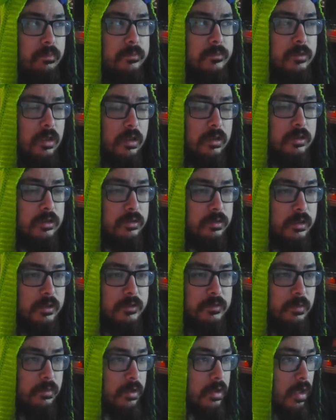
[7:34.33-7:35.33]
Doctor
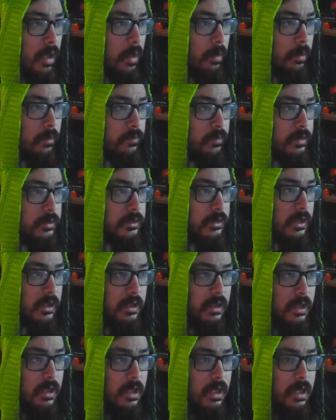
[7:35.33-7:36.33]
Strange from the comic
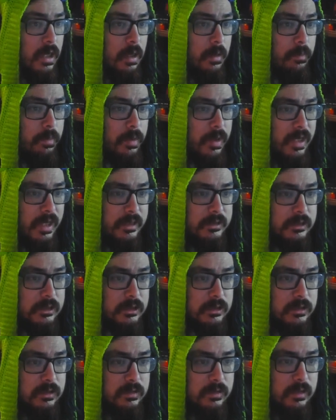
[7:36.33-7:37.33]
version, but it
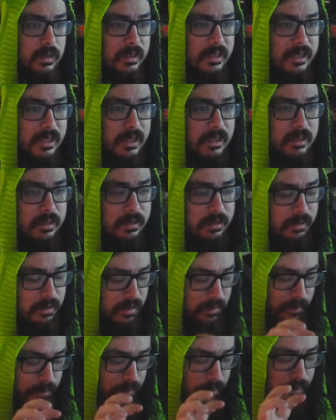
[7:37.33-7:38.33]
just, again,
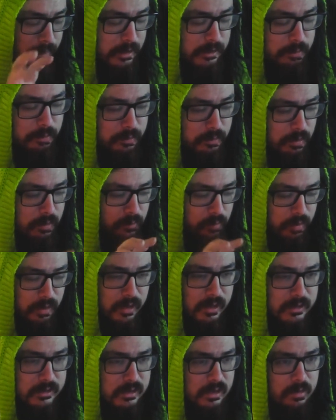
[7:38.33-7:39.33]
the mix between
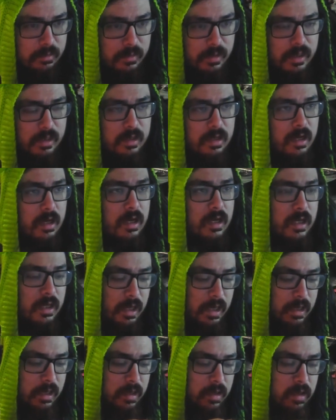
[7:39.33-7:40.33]
realism
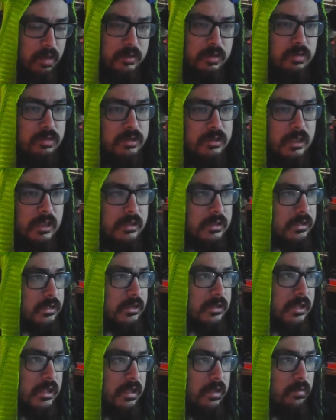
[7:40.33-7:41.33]
and cartoon style
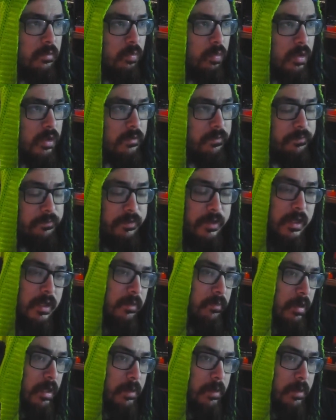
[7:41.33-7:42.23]
just didn't really fit, in my